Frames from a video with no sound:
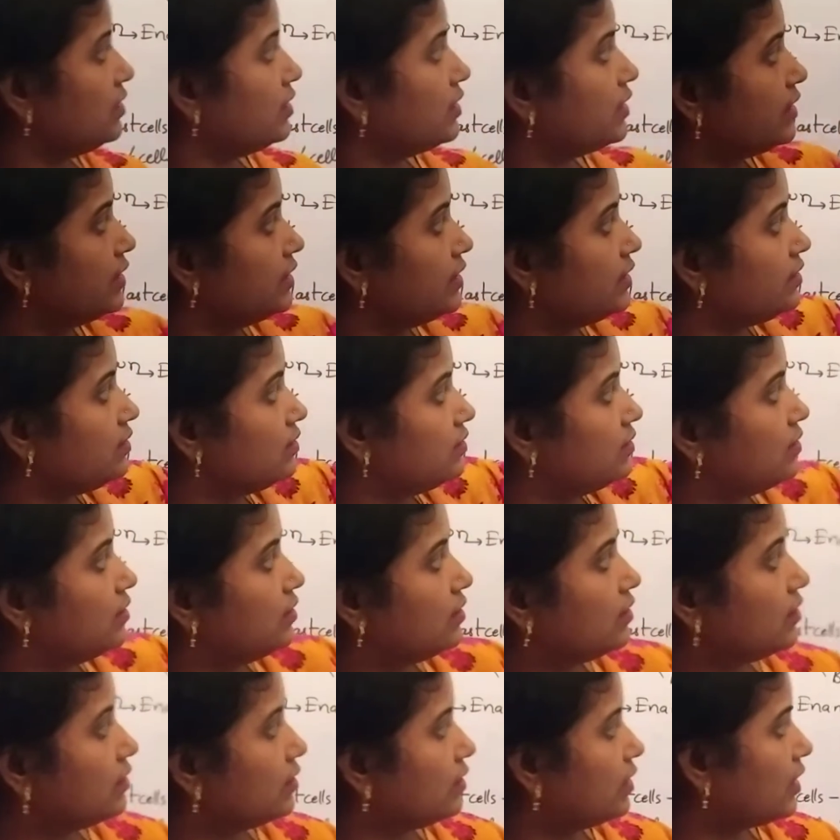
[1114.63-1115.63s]
here
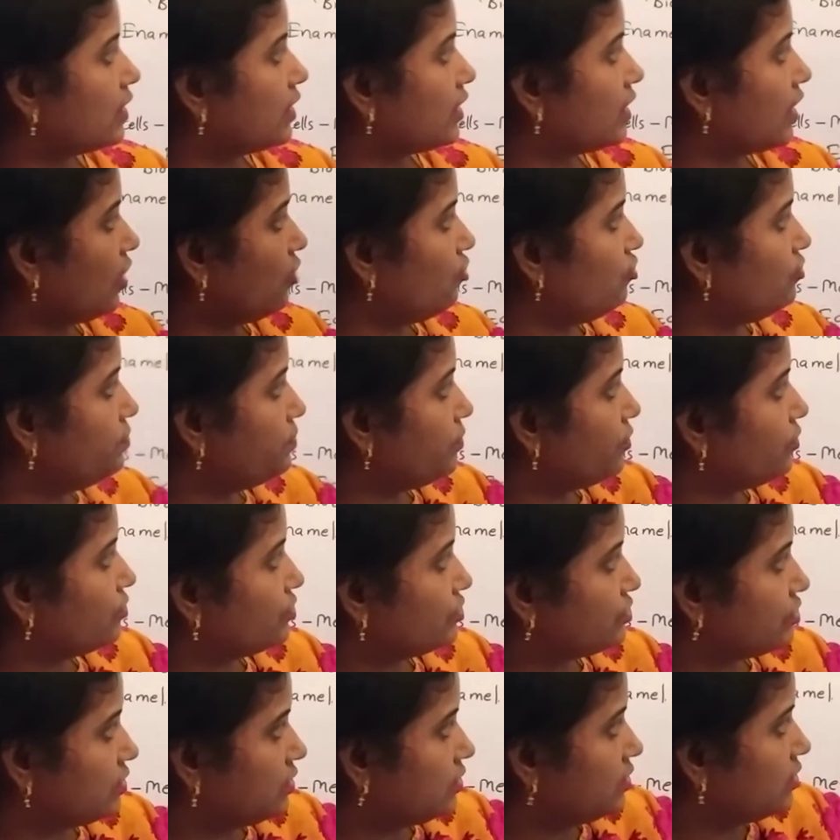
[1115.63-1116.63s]
the crown
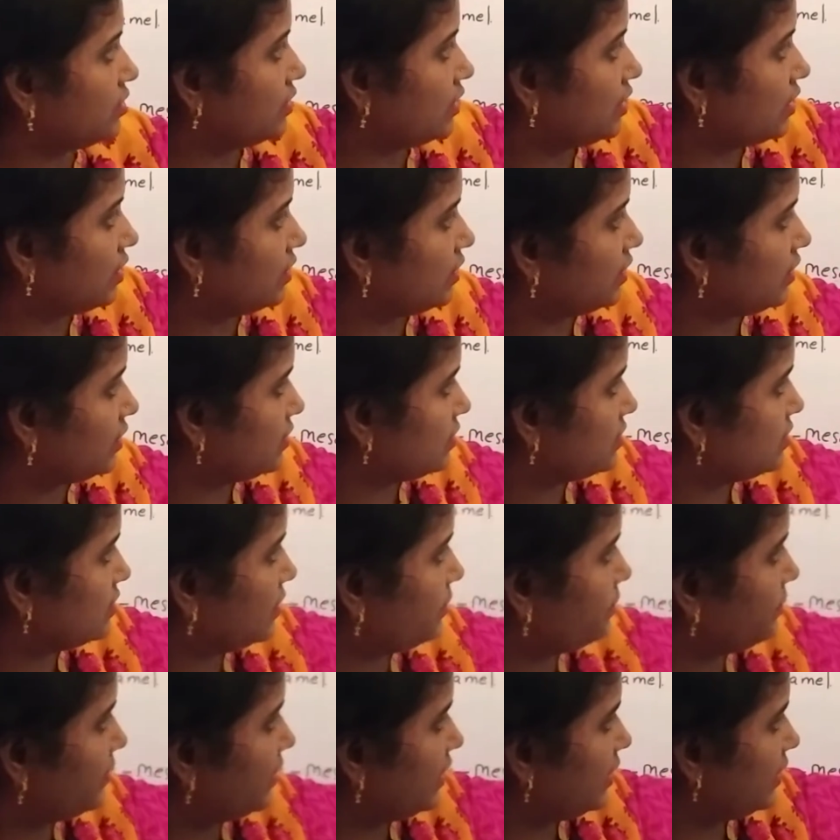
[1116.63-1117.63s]
portion in
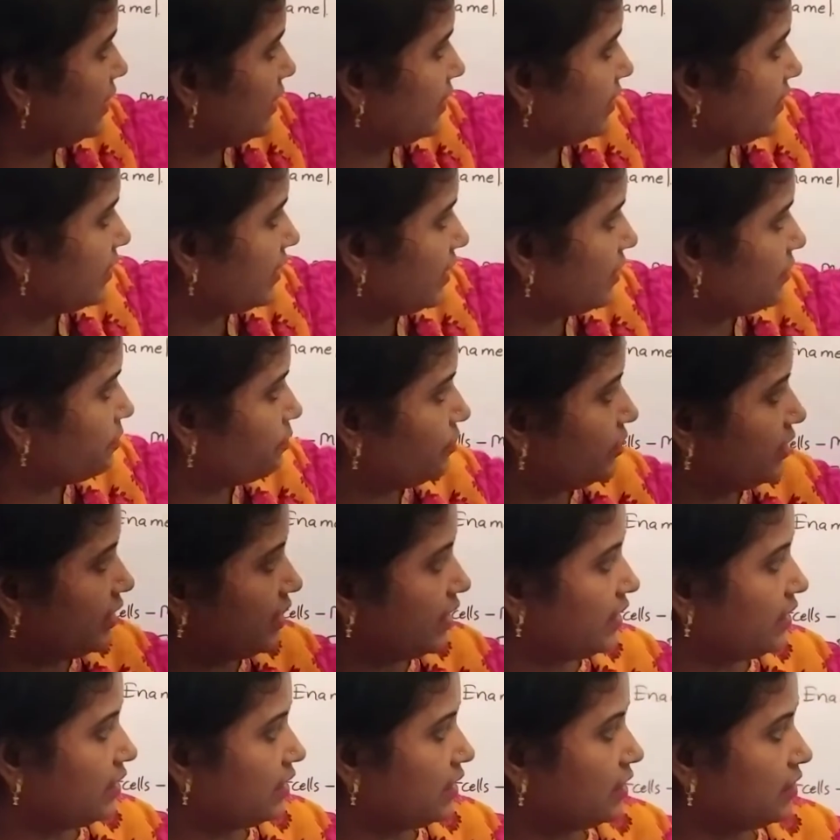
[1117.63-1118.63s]
the middle entire
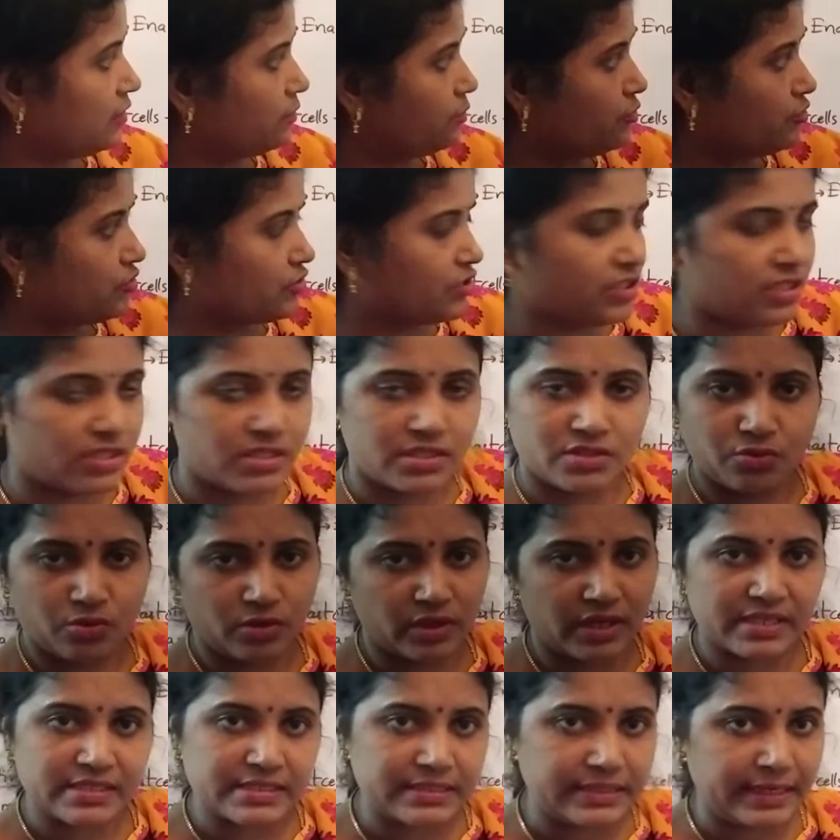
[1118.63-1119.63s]
green color portion is
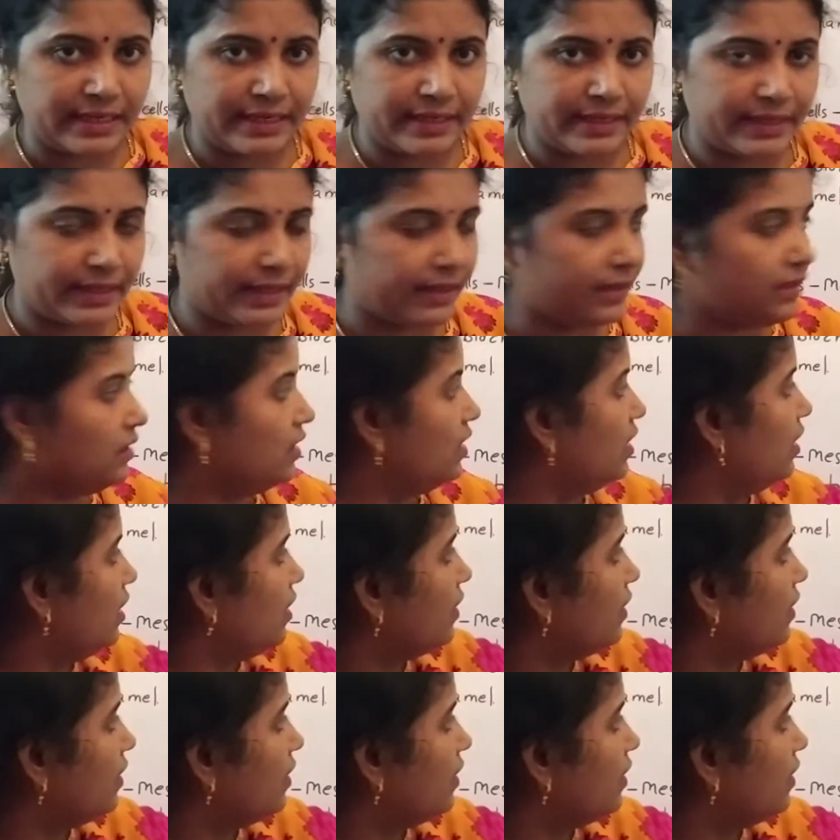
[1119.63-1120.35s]
known as dentine.